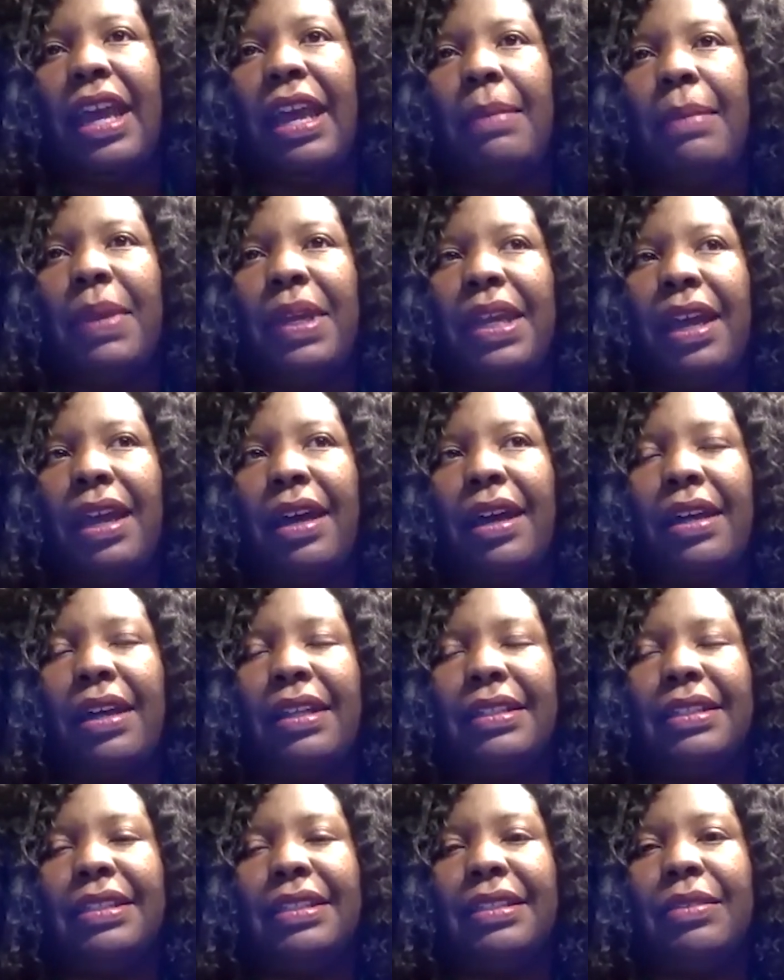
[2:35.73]

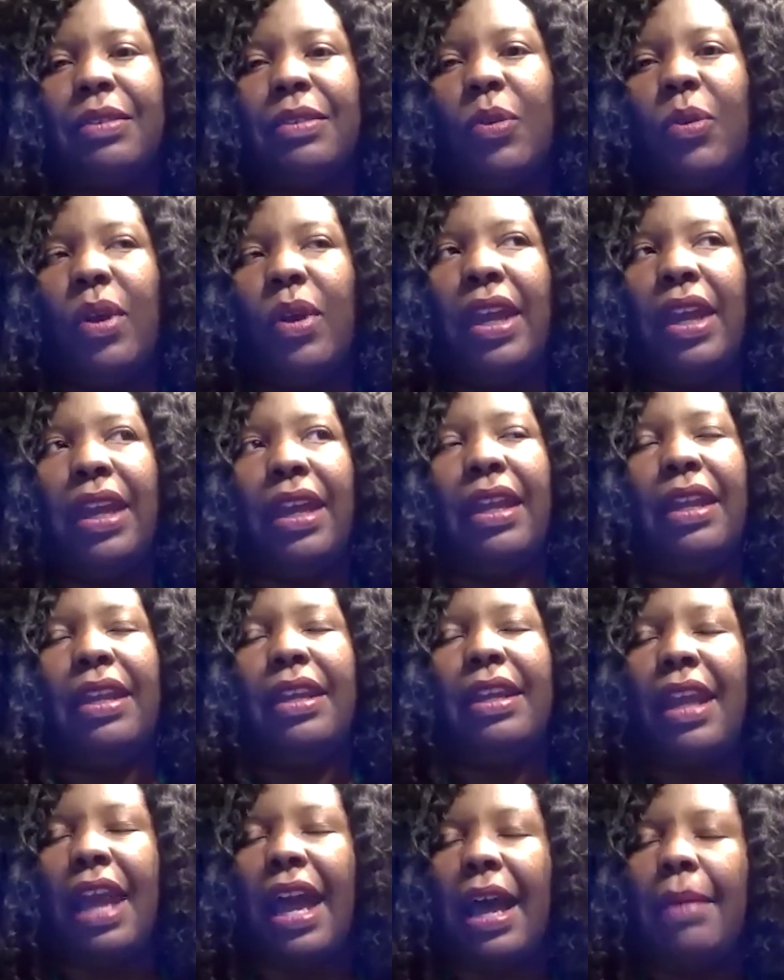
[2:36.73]
because
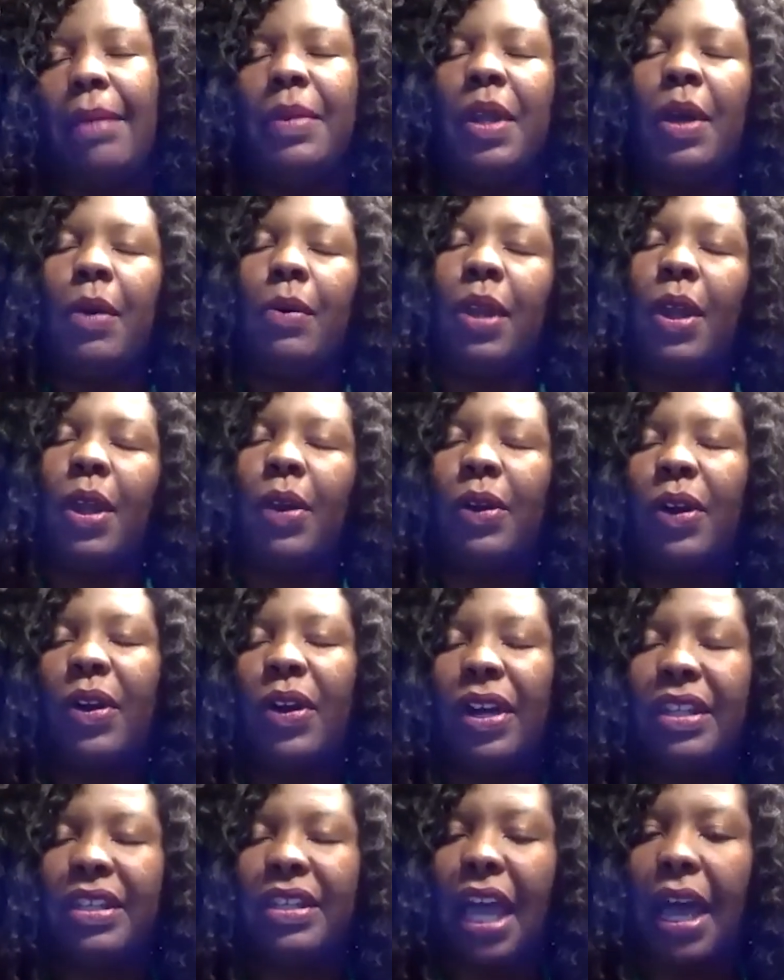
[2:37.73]
when i'm no longer
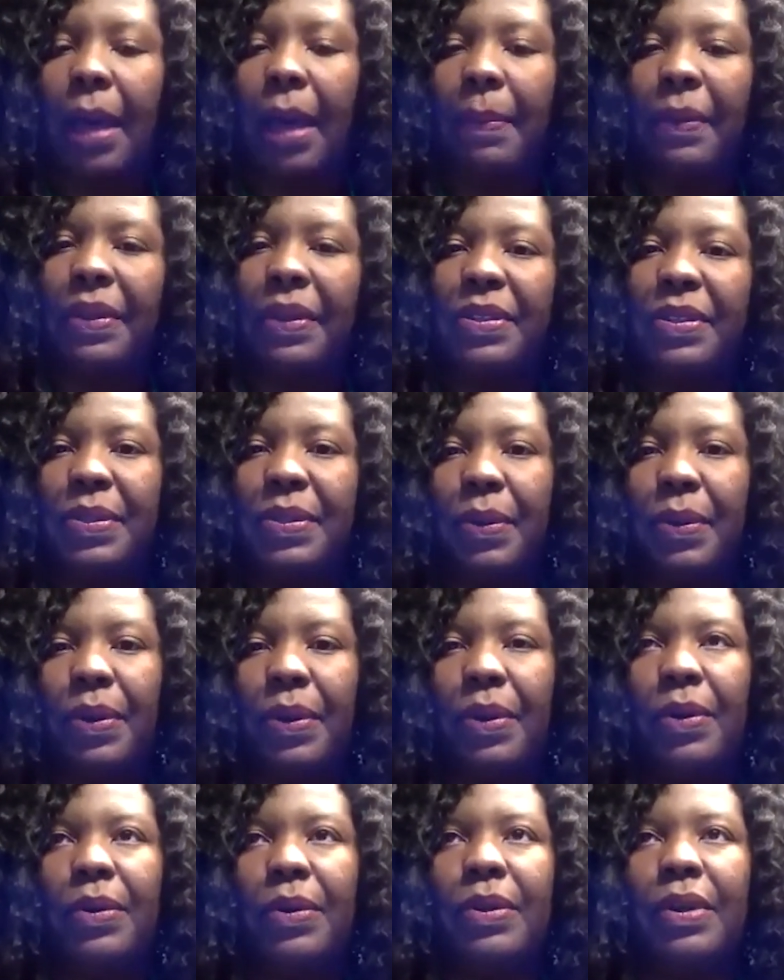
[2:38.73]
on top of the
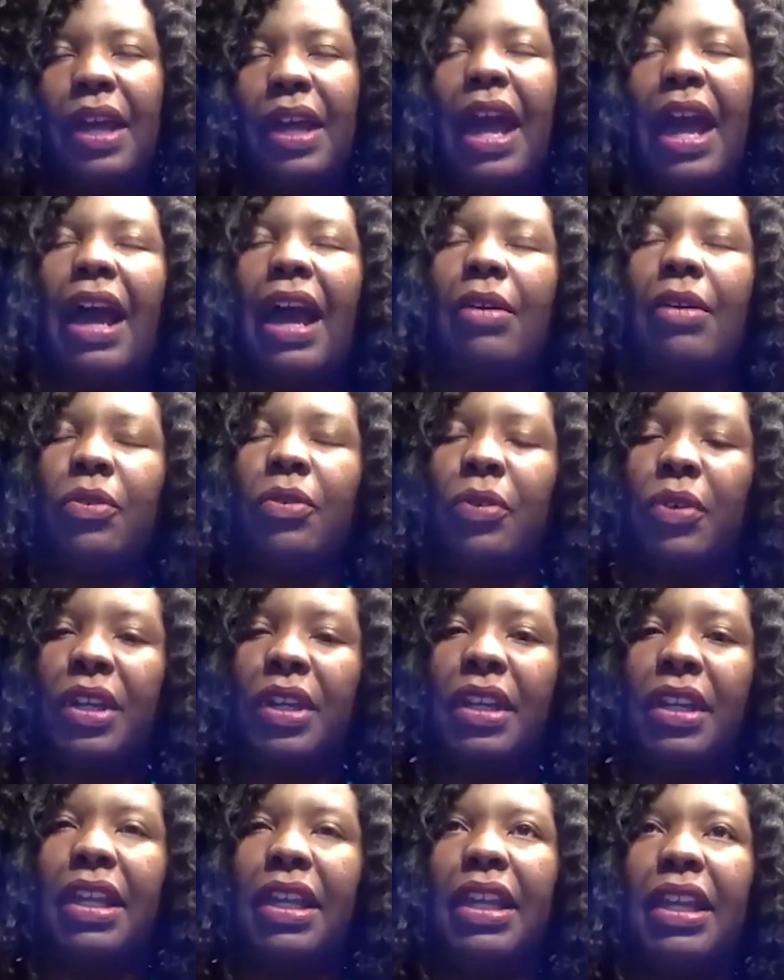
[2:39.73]
soil I
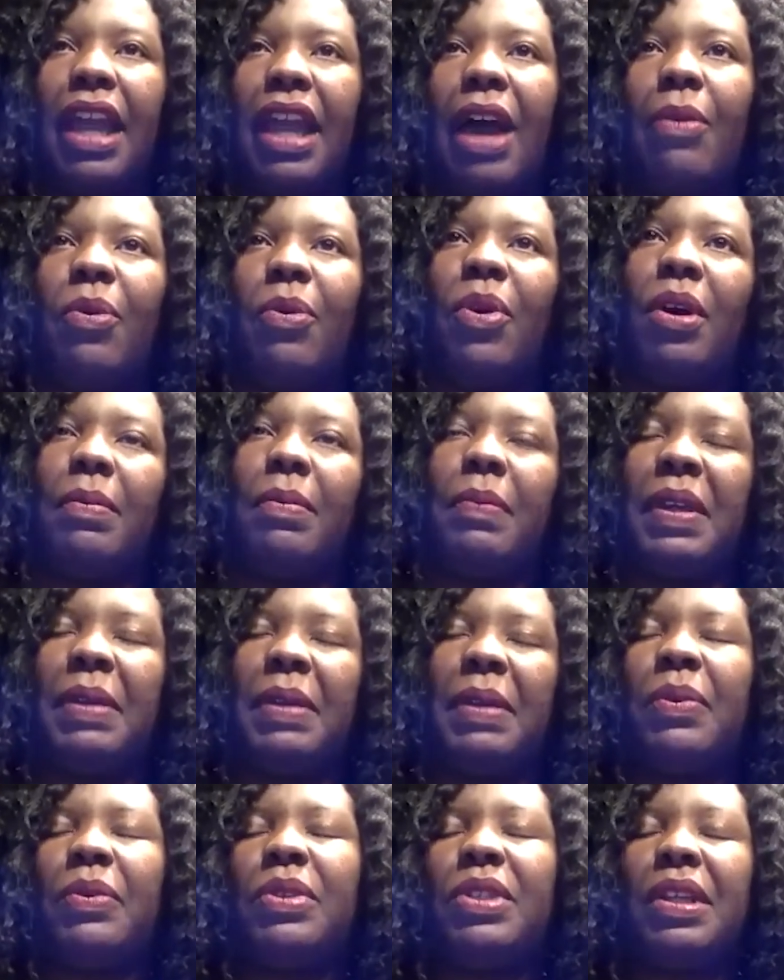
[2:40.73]
really I want
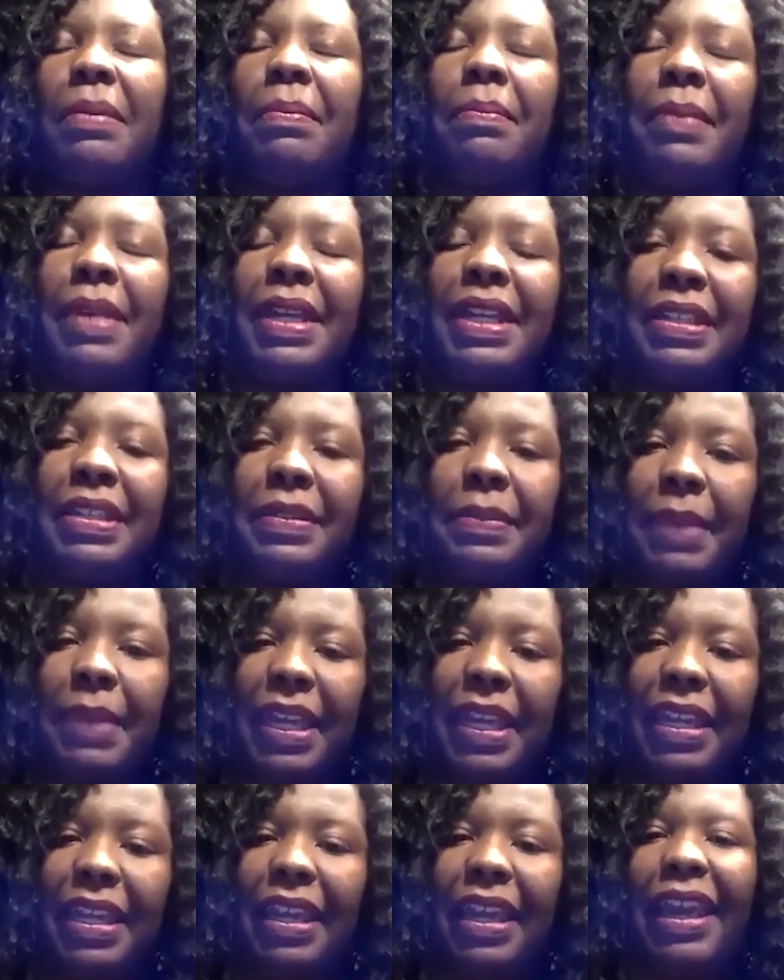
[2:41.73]
people to miss
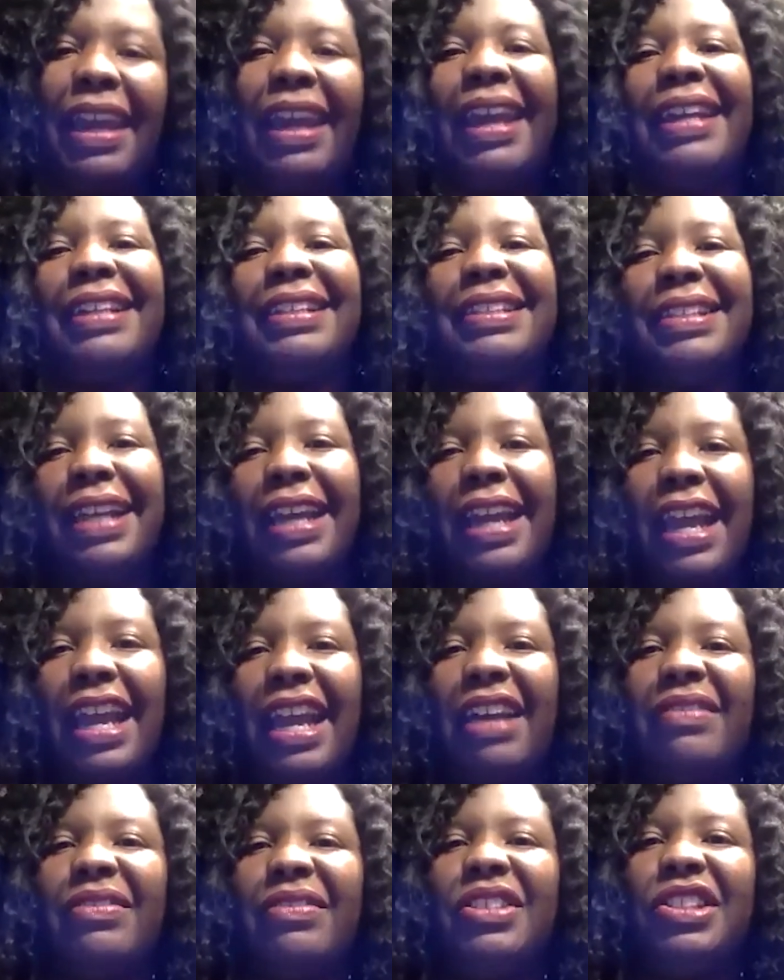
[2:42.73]
me and to
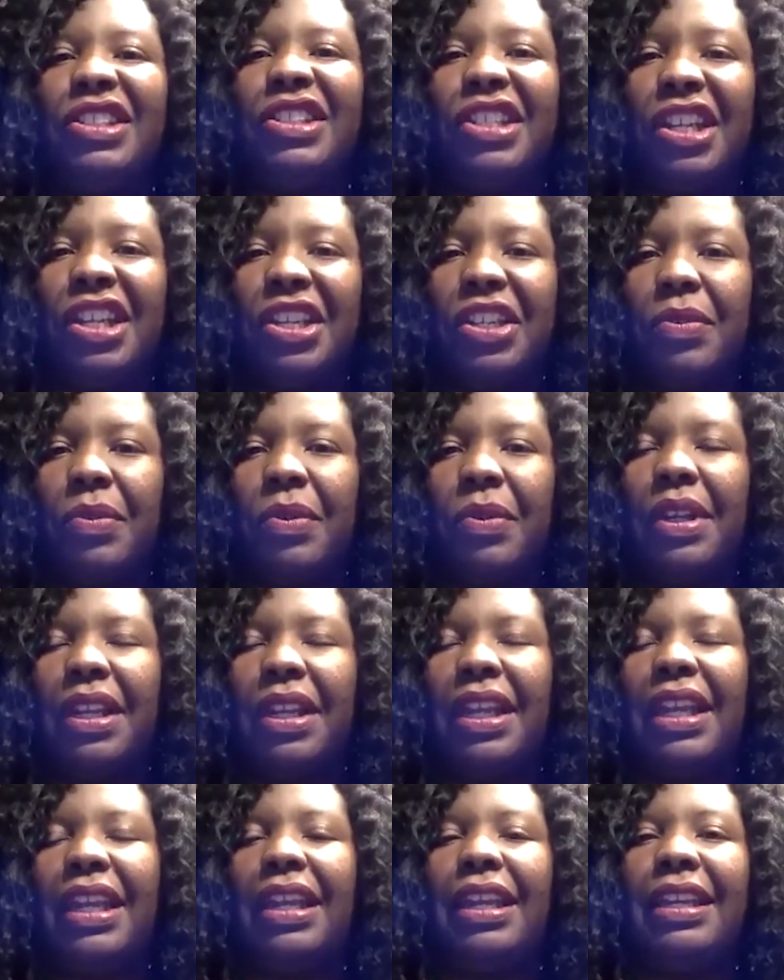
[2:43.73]
have
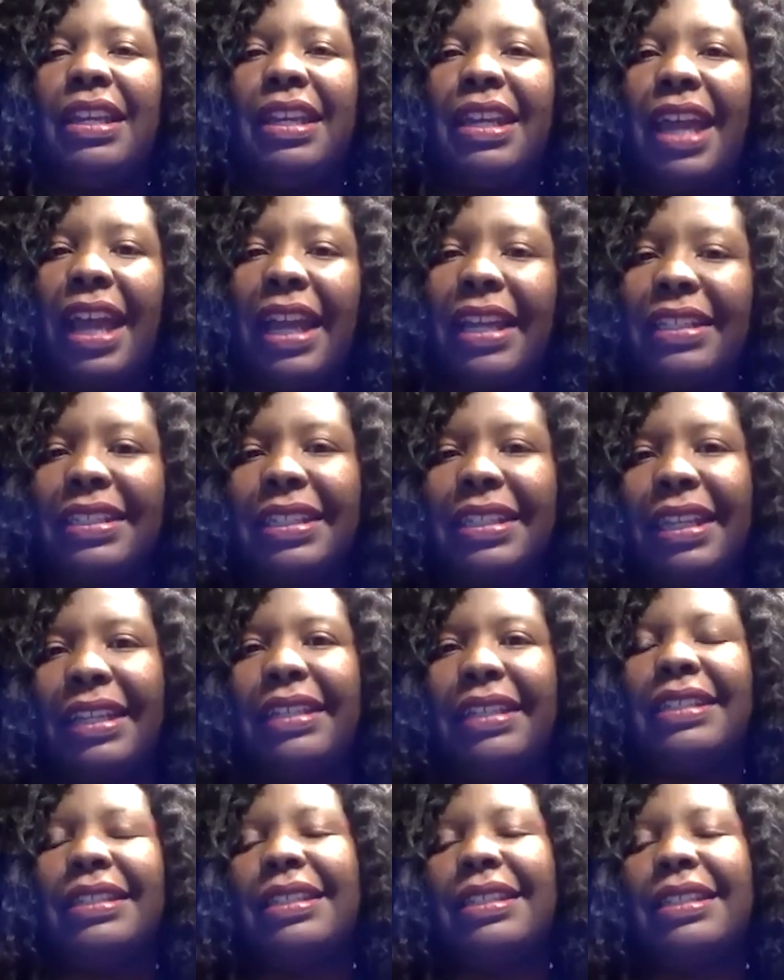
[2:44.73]
genuinely nice
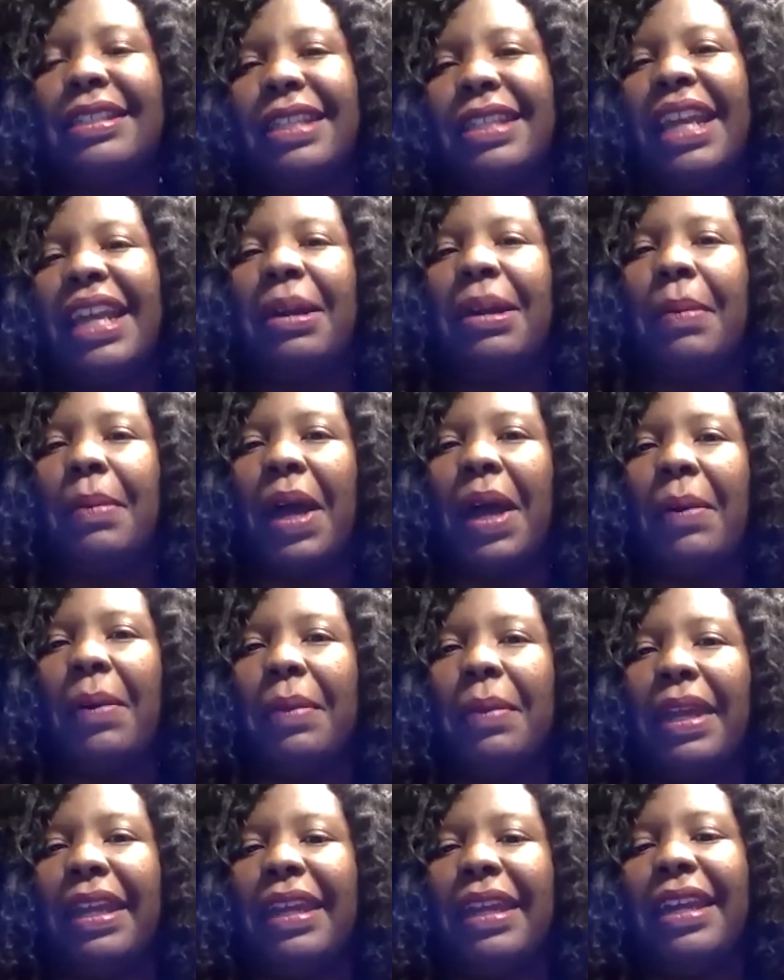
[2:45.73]
things to say about
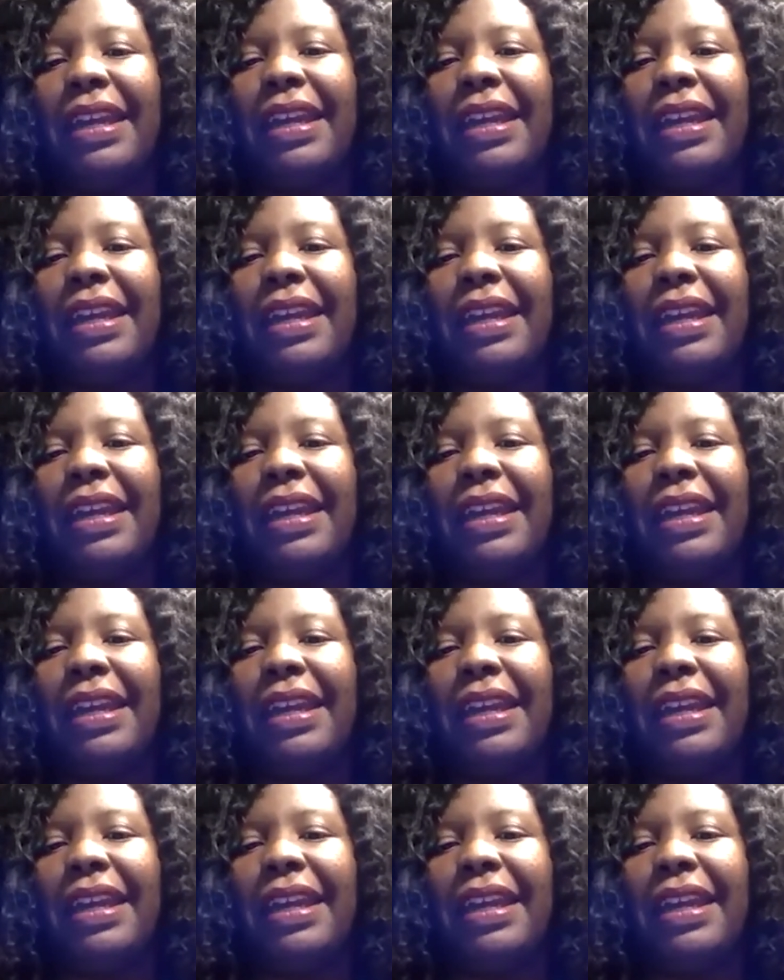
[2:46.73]
me.